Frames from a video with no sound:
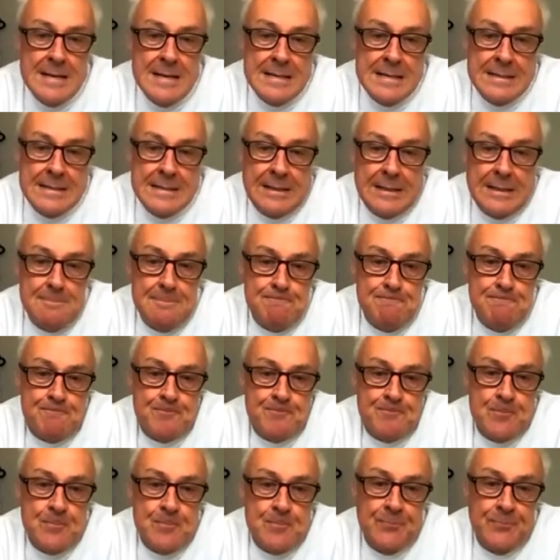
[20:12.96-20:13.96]

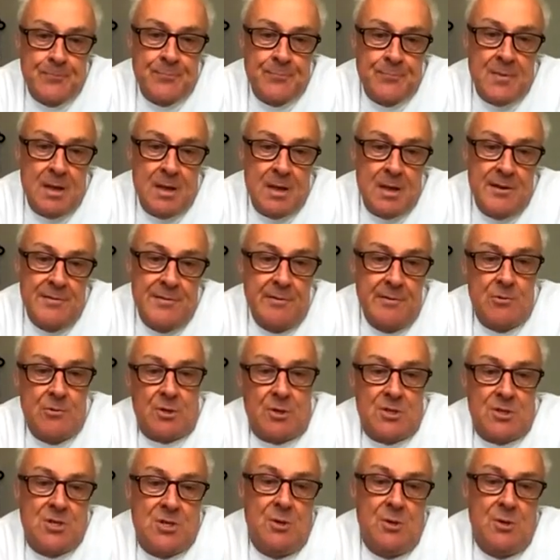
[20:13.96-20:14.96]
If you've
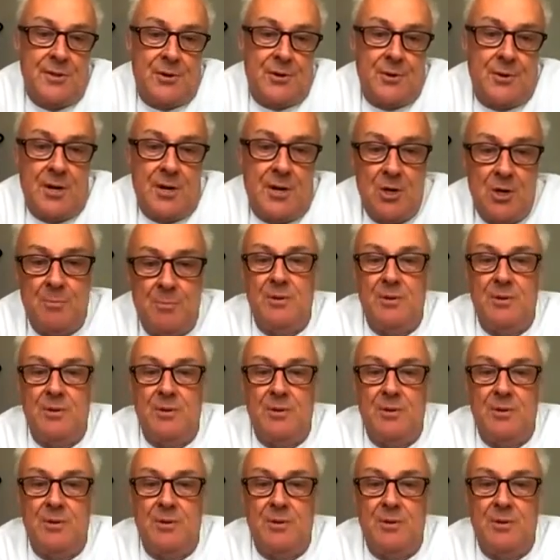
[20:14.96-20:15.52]
got 2 or 3 open